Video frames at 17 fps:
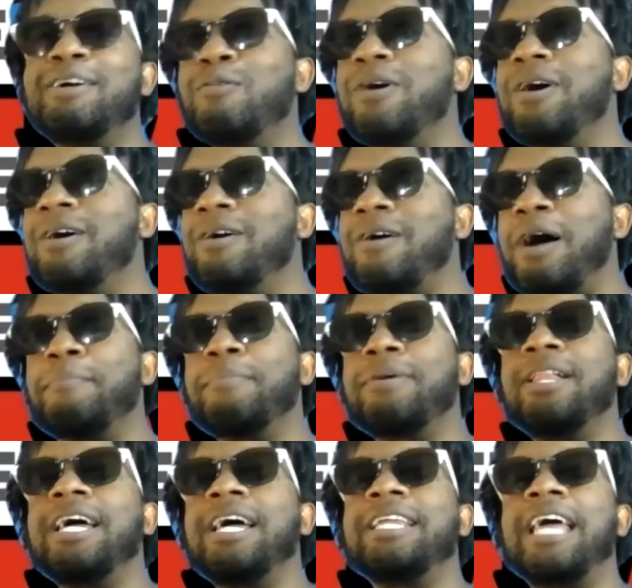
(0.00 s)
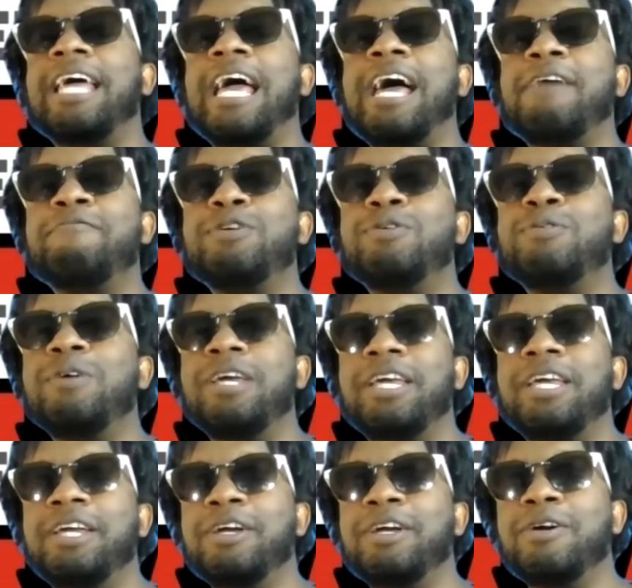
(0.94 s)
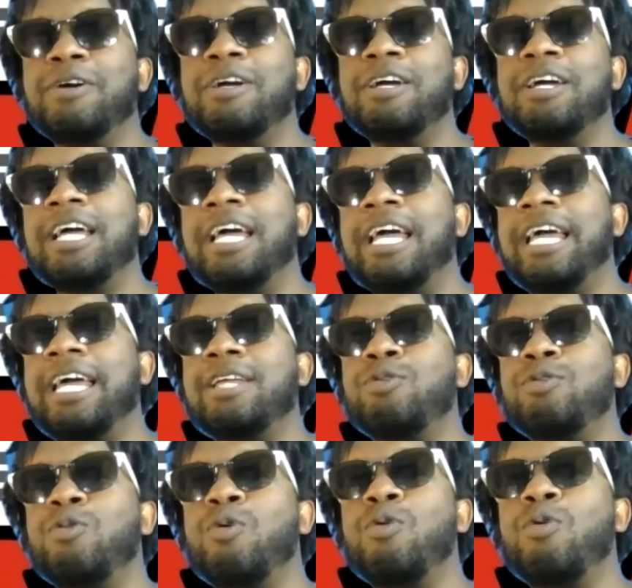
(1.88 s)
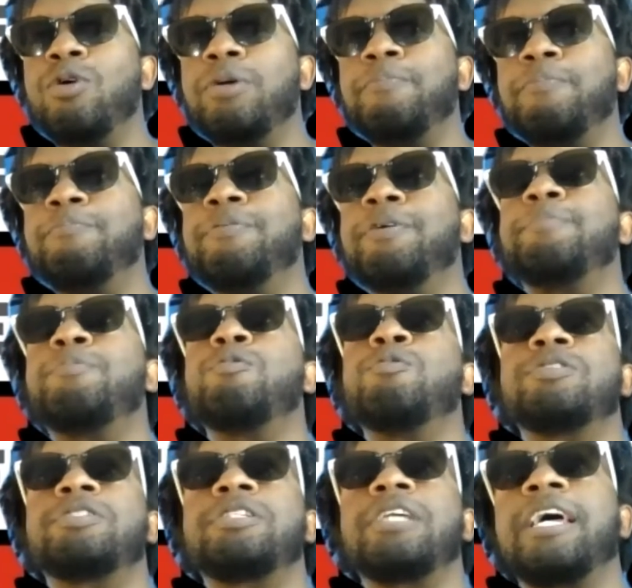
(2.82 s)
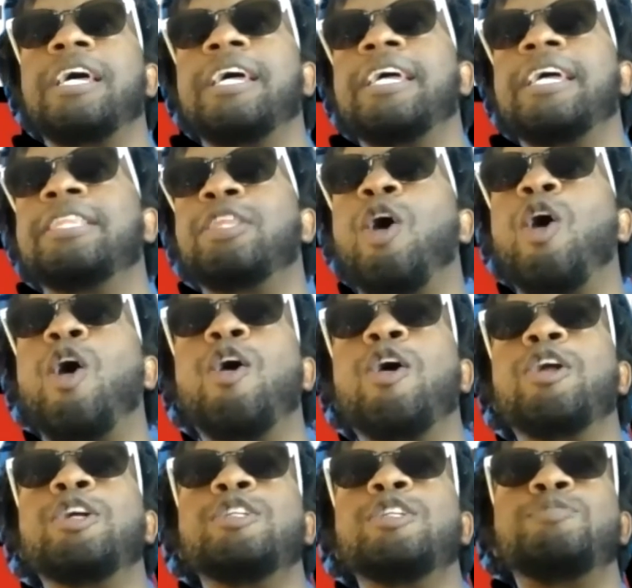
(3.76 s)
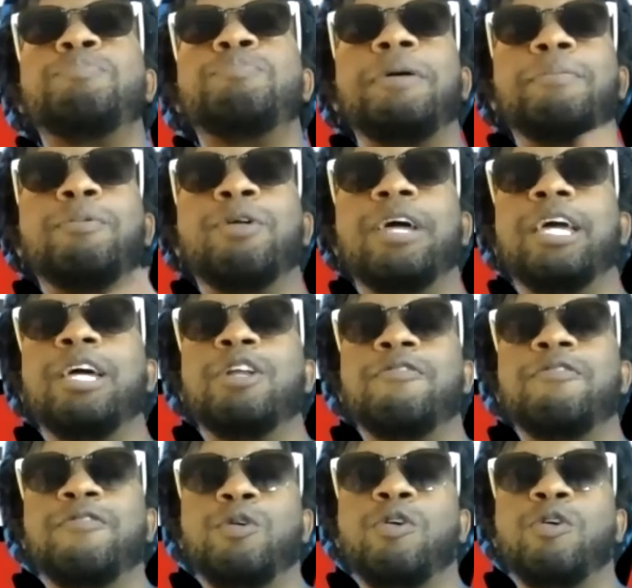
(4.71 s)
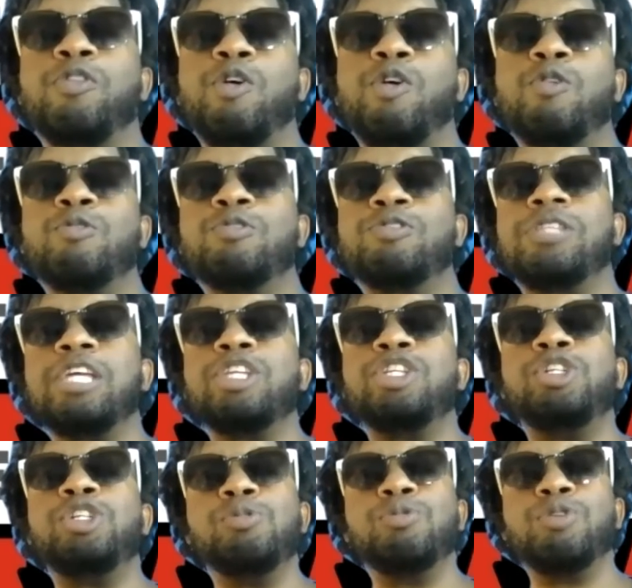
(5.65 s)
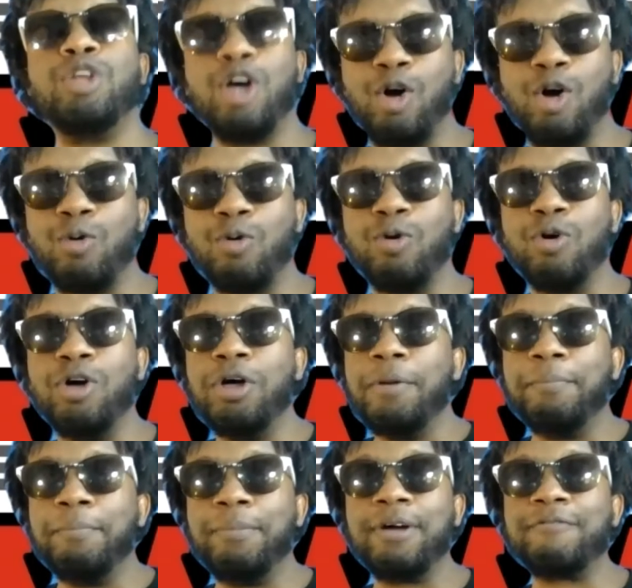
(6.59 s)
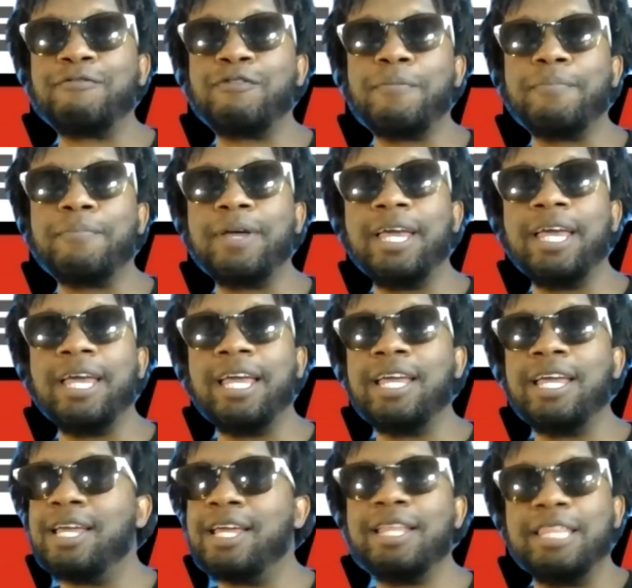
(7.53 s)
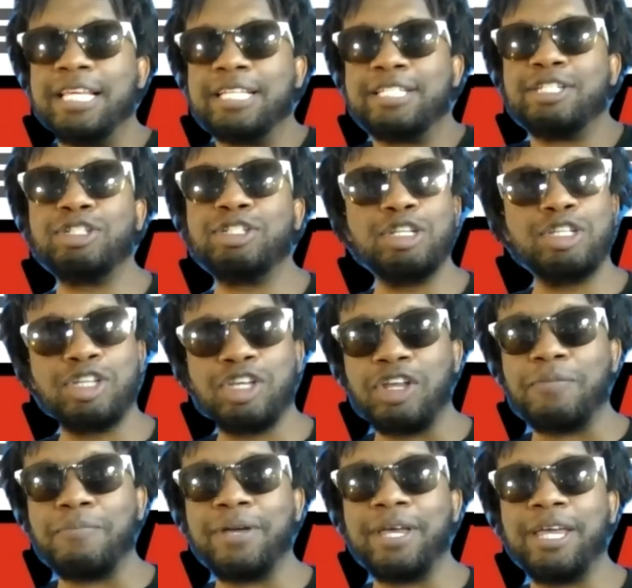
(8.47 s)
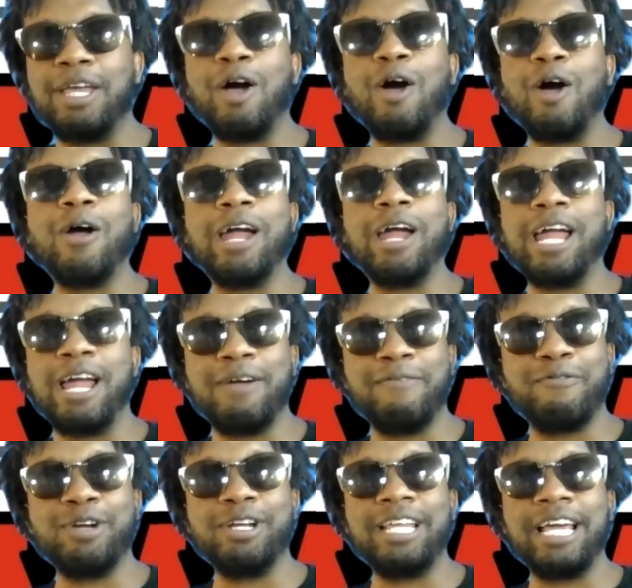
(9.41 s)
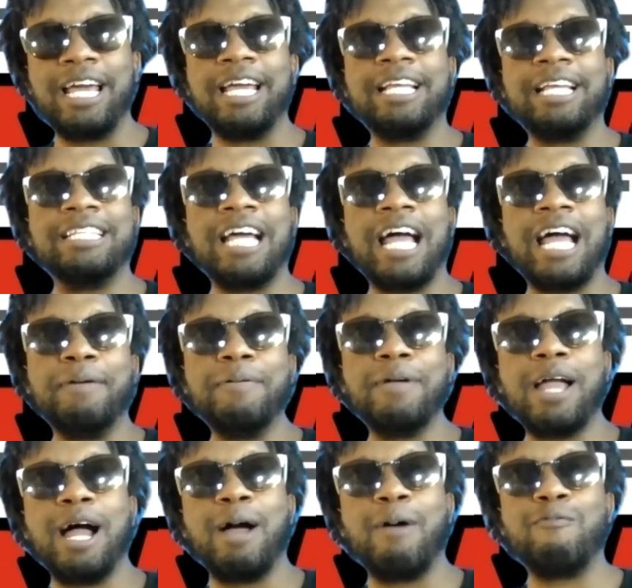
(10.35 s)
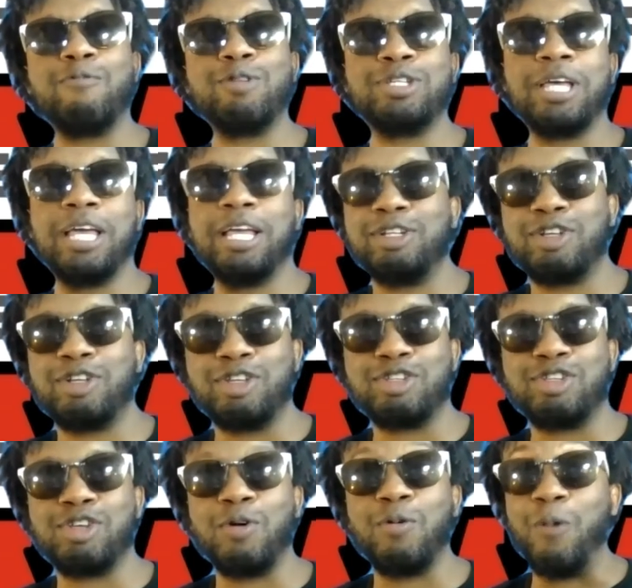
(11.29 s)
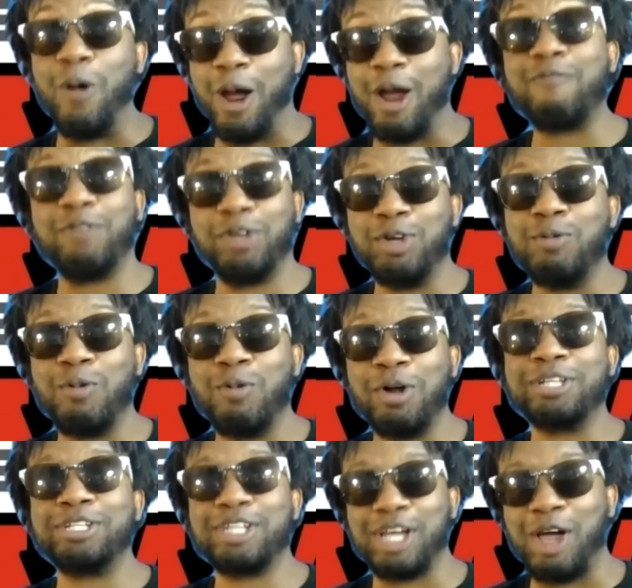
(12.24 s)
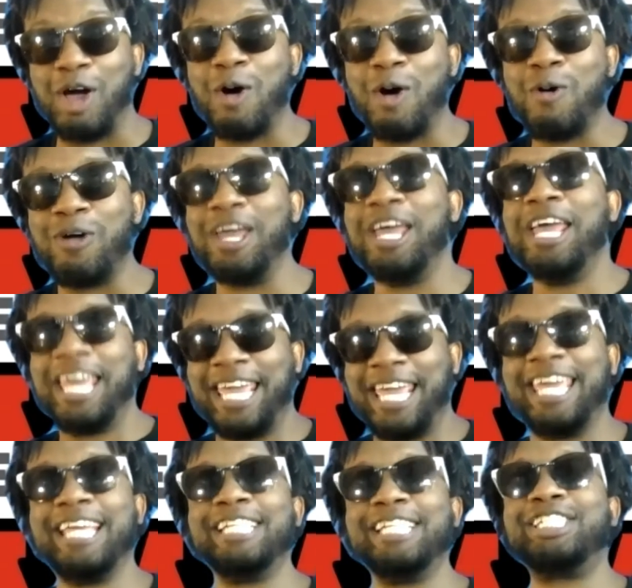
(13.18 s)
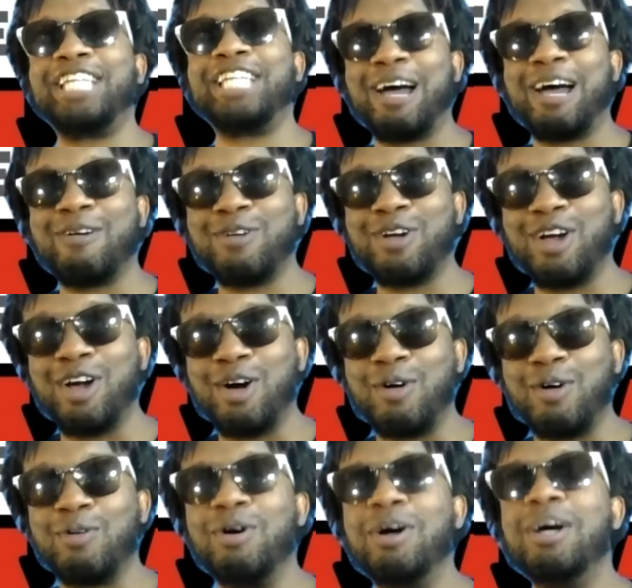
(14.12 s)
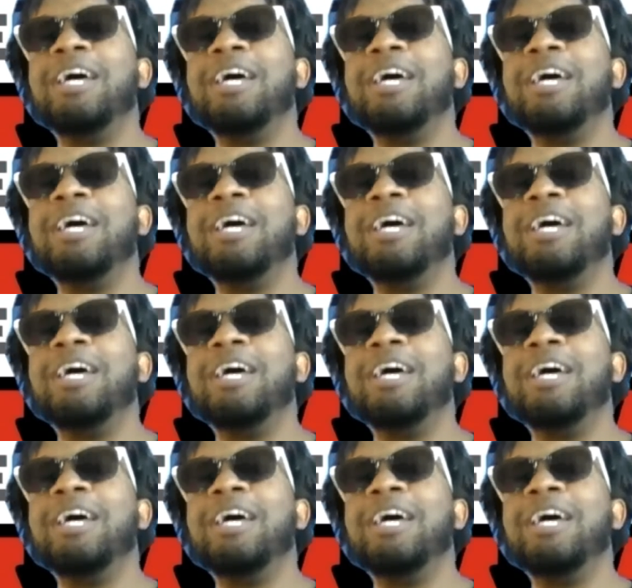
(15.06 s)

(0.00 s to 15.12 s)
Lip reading: Well, I'm glad to have you here. And people will say the hardest people to interview are those that you know. But for me, this is just going to be our everyday type conversation. So wherever you want it to go, it shall go.